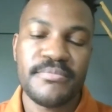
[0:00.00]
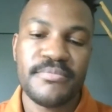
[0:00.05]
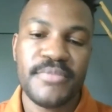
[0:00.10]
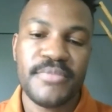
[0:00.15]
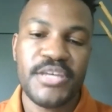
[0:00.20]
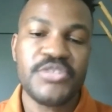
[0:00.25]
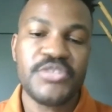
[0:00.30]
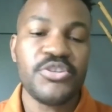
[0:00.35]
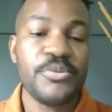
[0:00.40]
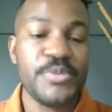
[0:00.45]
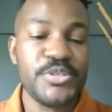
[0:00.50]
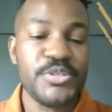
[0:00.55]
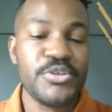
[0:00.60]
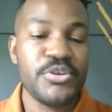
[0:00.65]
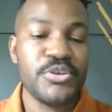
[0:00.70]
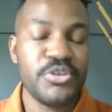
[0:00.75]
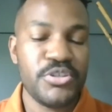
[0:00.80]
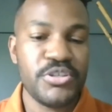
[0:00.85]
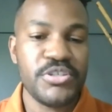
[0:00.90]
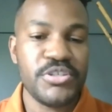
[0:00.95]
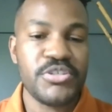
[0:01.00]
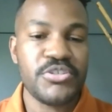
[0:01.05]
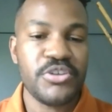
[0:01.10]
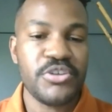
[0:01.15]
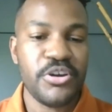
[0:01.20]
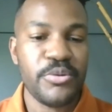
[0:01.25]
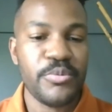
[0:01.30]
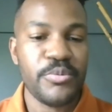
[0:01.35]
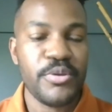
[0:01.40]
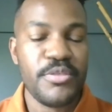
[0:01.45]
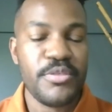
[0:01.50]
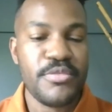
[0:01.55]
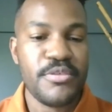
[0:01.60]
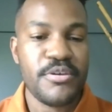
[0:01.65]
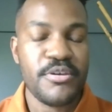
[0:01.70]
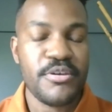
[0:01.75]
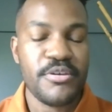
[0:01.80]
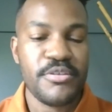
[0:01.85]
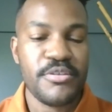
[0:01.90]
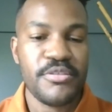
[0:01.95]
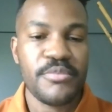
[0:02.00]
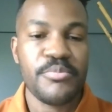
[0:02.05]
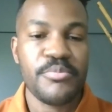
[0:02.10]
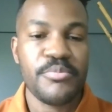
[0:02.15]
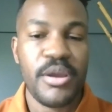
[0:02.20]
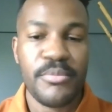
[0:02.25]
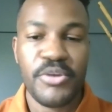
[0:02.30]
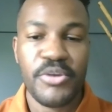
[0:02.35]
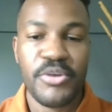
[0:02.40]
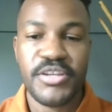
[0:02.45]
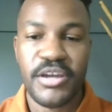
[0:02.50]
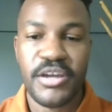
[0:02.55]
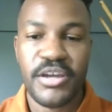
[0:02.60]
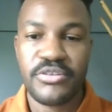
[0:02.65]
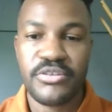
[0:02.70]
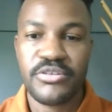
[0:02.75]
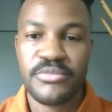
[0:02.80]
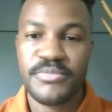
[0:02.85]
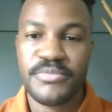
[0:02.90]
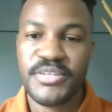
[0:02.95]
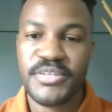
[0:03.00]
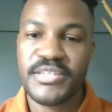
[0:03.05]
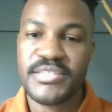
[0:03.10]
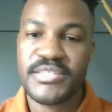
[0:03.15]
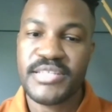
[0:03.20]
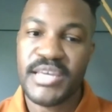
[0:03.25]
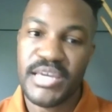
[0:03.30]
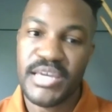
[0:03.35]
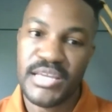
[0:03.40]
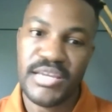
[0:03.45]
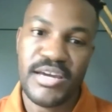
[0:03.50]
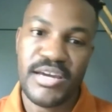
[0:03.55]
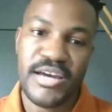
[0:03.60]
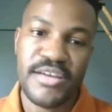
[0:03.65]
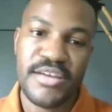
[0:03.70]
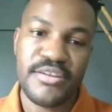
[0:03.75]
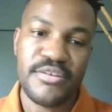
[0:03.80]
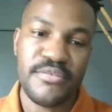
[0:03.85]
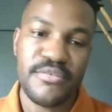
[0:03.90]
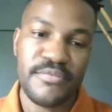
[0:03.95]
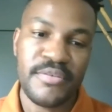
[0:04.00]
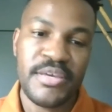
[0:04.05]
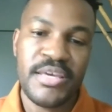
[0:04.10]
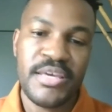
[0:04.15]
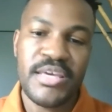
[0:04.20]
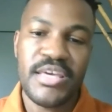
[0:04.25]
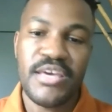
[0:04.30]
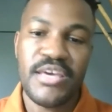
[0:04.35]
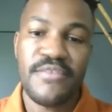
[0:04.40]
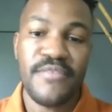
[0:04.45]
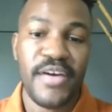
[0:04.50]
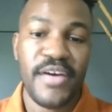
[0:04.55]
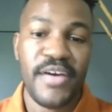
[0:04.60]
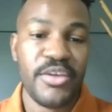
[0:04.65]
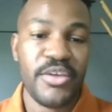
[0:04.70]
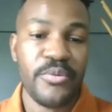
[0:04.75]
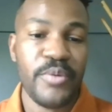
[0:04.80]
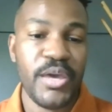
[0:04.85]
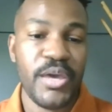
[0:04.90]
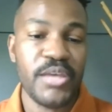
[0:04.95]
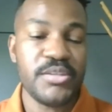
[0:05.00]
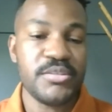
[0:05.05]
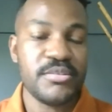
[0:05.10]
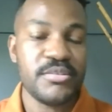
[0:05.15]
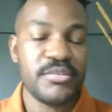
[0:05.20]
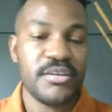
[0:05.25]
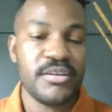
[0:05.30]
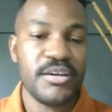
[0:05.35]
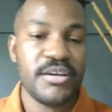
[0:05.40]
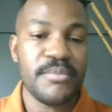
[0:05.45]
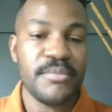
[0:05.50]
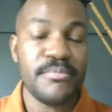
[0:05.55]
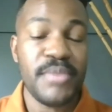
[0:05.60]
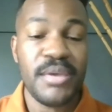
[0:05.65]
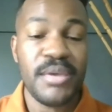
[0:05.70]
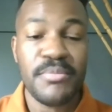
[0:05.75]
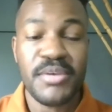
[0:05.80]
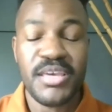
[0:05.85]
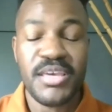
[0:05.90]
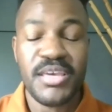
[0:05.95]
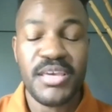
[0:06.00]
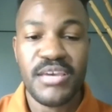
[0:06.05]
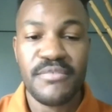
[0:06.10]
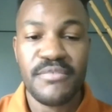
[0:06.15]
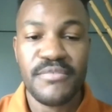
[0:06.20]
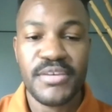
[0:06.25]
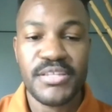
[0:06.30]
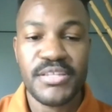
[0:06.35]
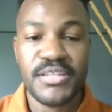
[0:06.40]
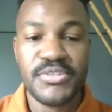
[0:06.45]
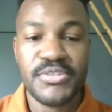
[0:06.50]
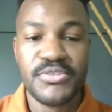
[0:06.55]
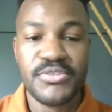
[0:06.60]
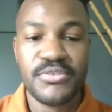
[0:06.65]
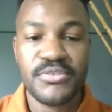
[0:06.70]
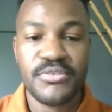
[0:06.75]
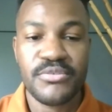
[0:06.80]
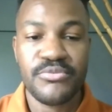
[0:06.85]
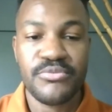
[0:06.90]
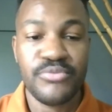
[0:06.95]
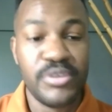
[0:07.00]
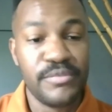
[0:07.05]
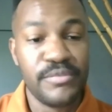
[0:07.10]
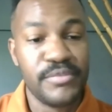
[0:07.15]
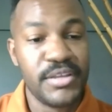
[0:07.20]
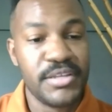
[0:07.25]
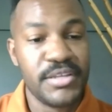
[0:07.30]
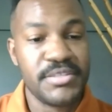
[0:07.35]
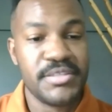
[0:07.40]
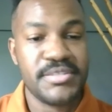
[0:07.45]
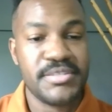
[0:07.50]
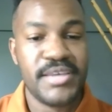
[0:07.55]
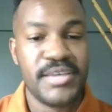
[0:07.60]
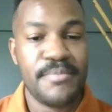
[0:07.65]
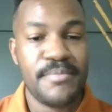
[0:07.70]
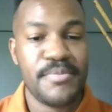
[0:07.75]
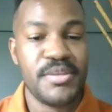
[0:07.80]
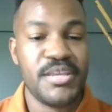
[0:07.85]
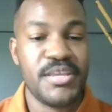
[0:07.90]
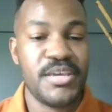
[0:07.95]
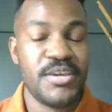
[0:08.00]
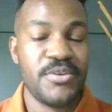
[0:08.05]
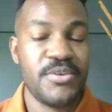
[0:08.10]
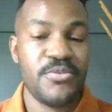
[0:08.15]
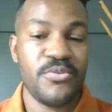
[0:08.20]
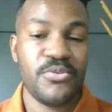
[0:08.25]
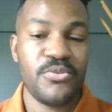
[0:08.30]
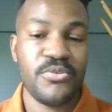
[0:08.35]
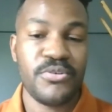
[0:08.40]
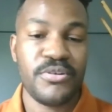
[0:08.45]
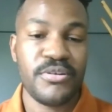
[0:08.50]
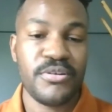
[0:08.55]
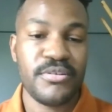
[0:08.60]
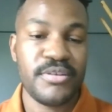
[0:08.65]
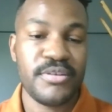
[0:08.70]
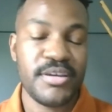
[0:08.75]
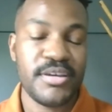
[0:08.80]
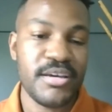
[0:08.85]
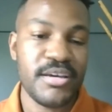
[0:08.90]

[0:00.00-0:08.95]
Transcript: it's always good to start with the primary doctor, because they can kind of evaluate maybe if it's reflux that's happening or